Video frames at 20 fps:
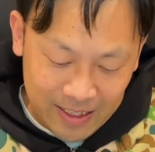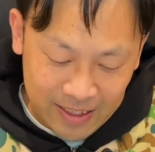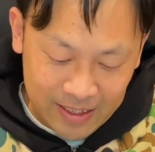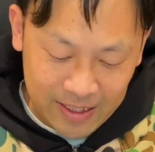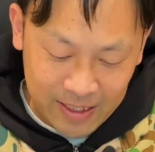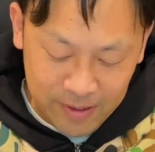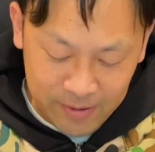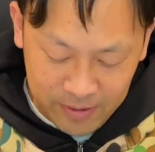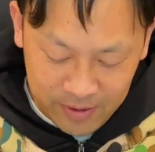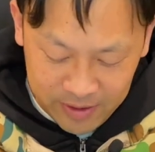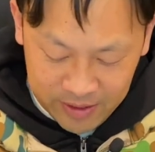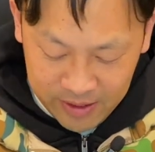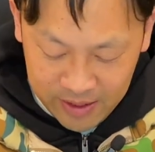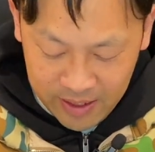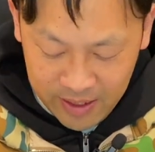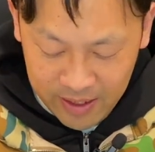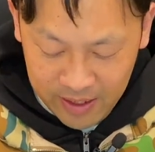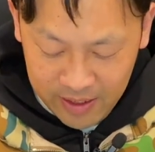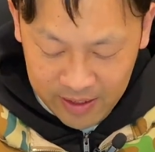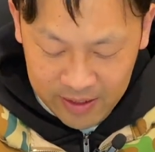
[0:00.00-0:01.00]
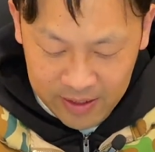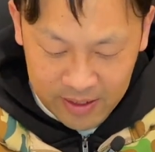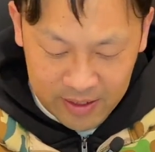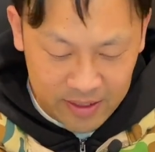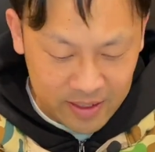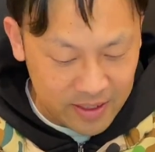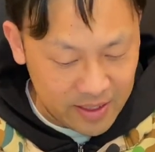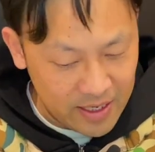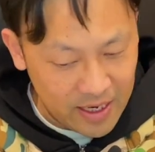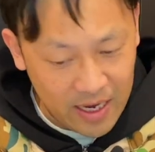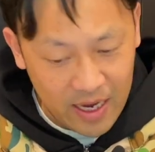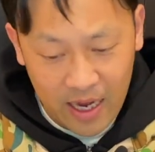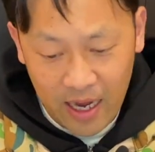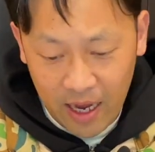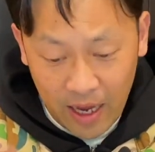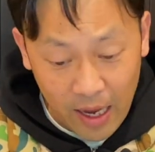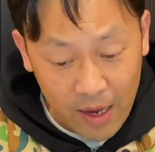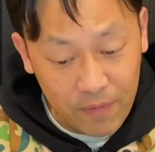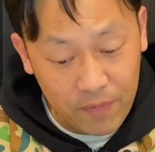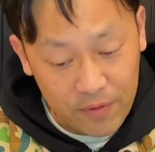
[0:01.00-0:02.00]
I was like, now I
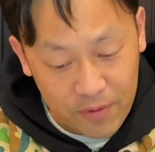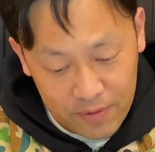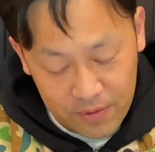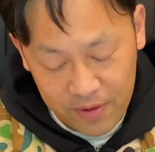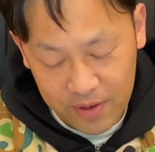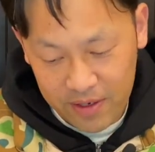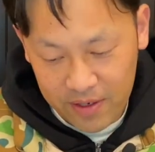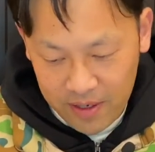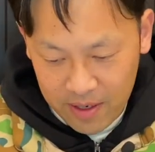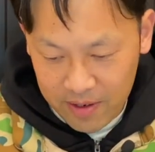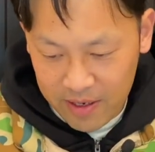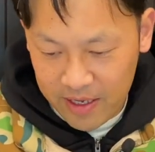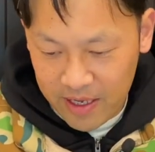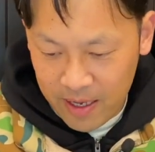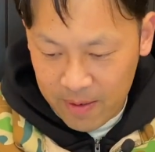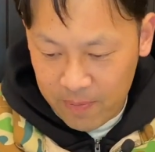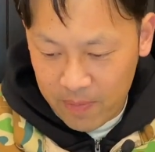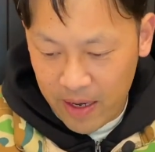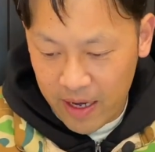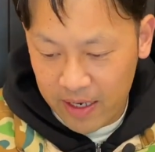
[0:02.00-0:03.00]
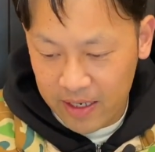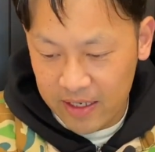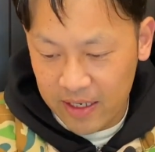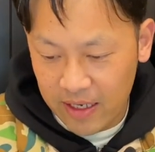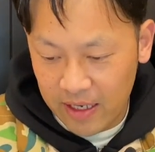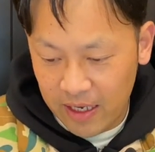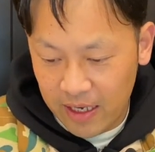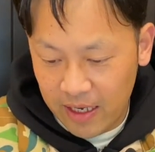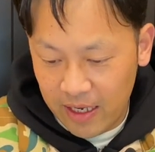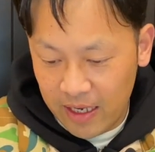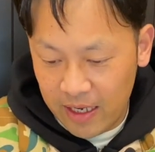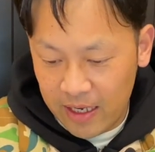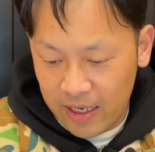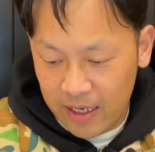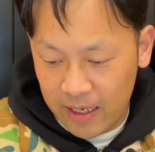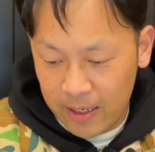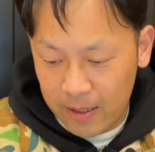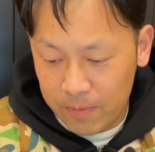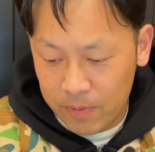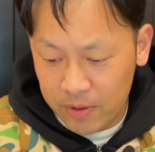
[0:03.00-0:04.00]
have to get back
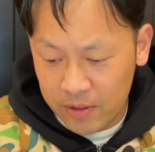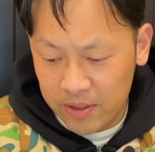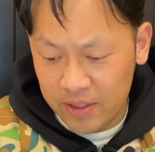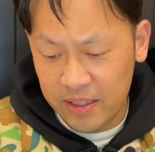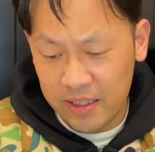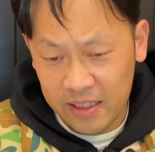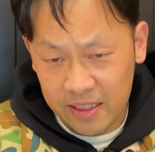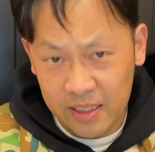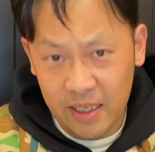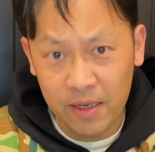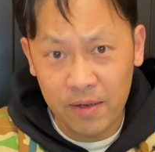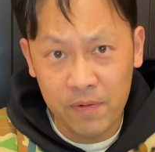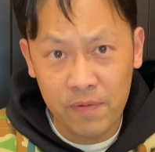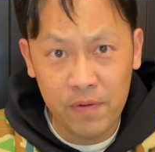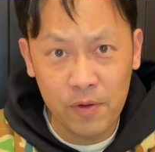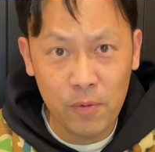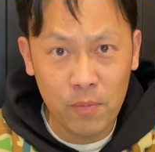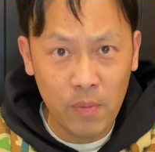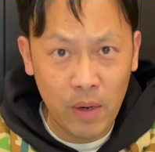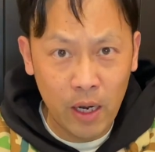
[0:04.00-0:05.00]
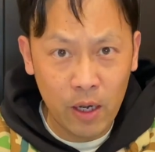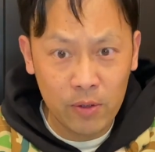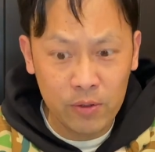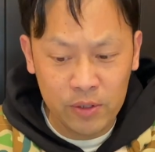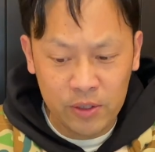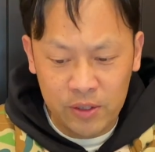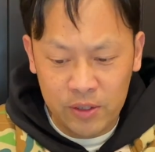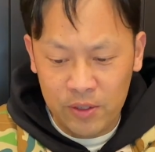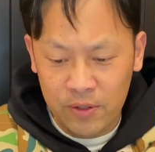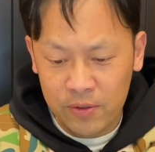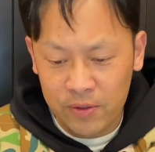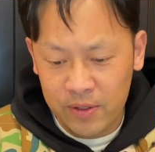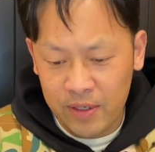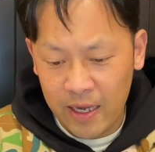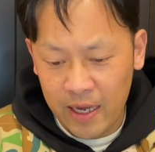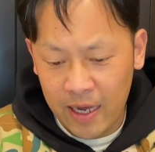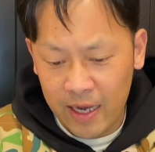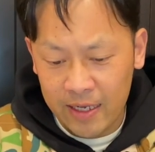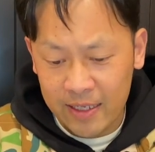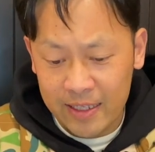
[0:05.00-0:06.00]
because there's a few milestones
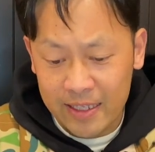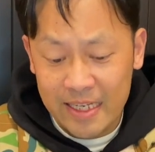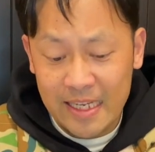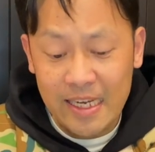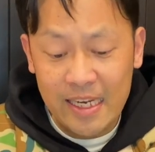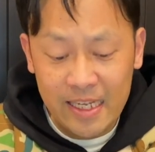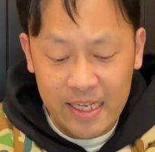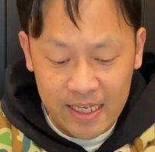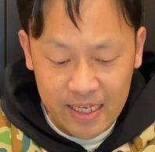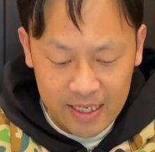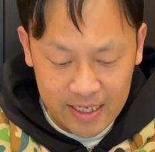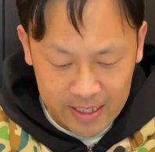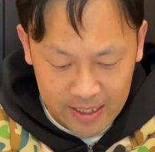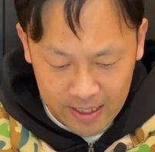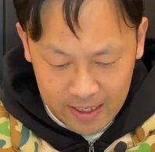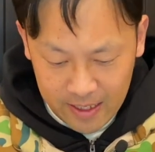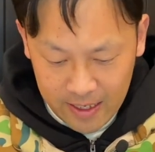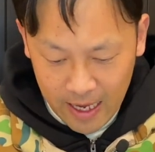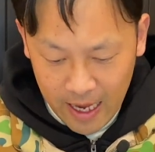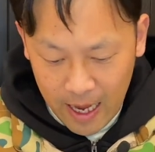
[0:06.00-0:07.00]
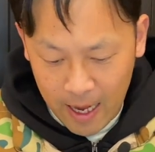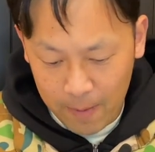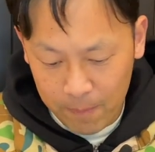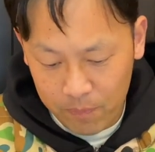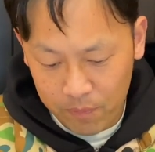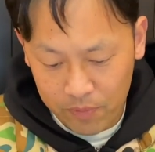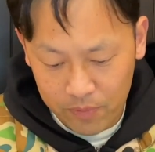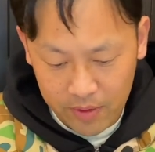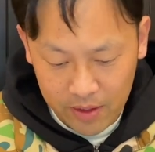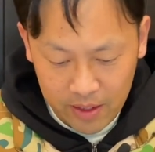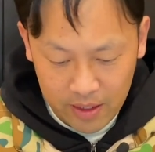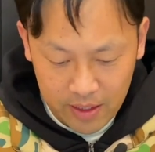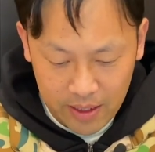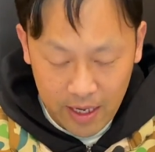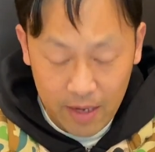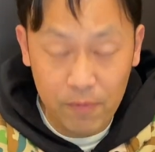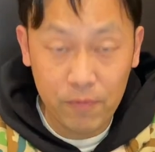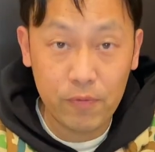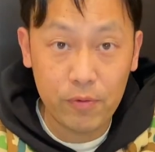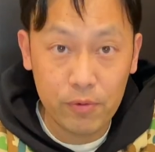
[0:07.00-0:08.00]
that I nearly
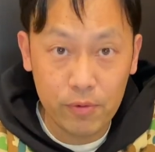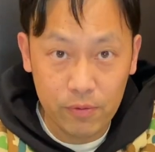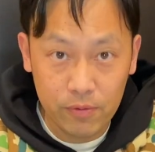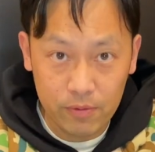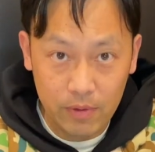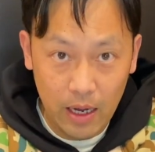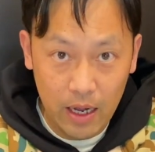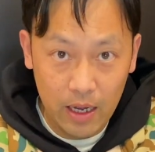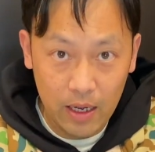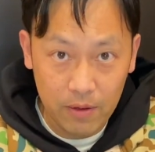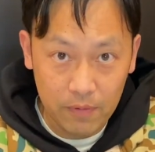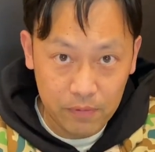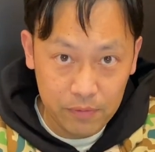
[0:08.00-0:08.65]
get through the